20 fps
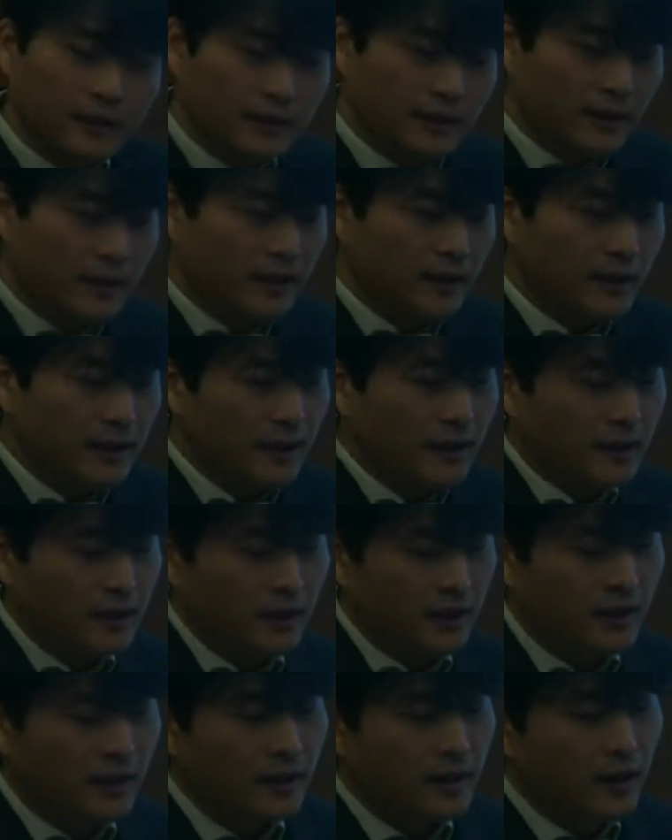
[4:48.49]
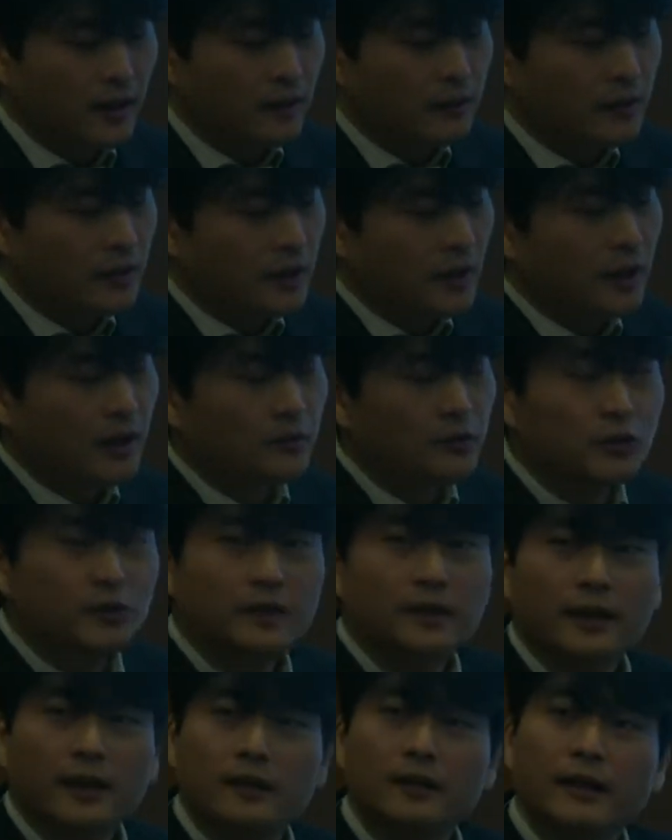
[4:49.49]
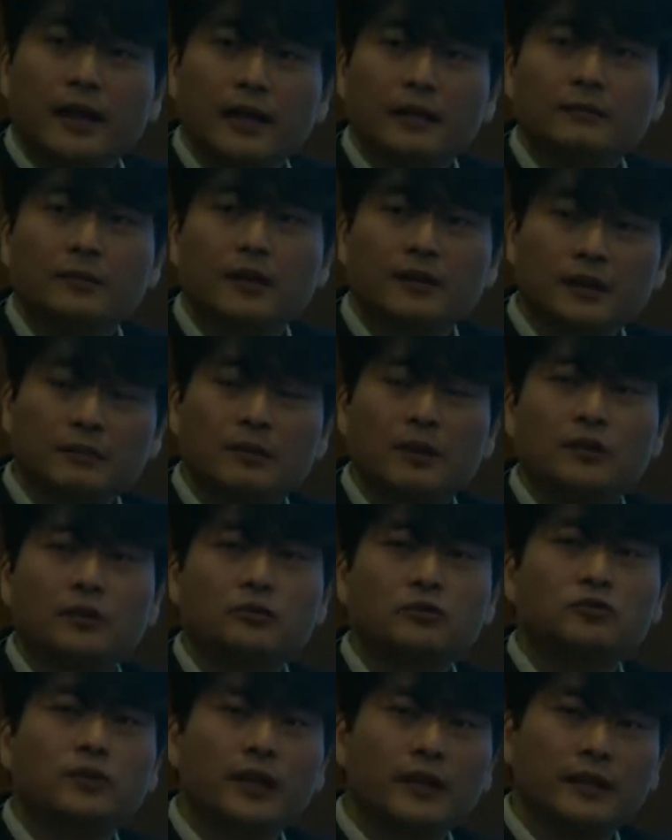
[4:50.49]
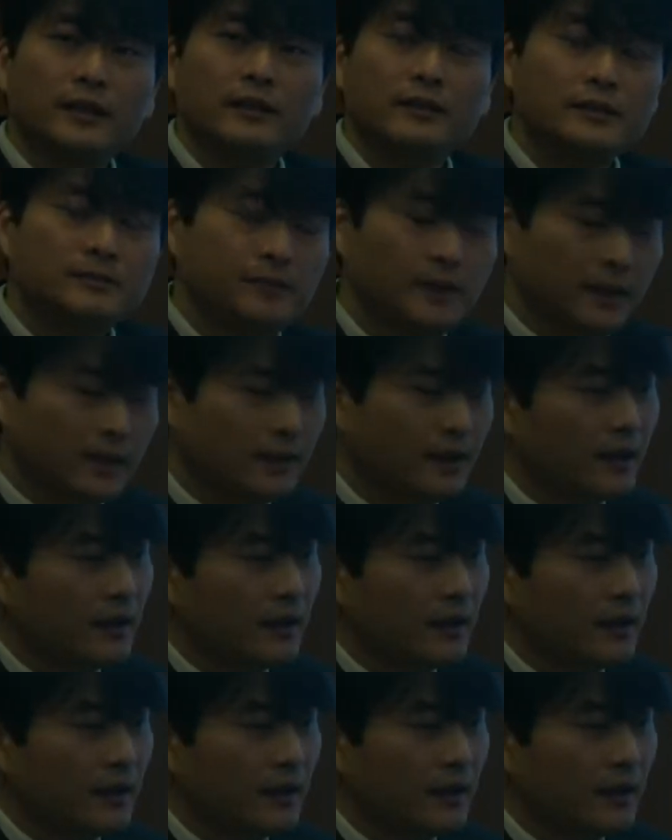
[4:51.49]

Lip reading: the UDL and multimodal training is being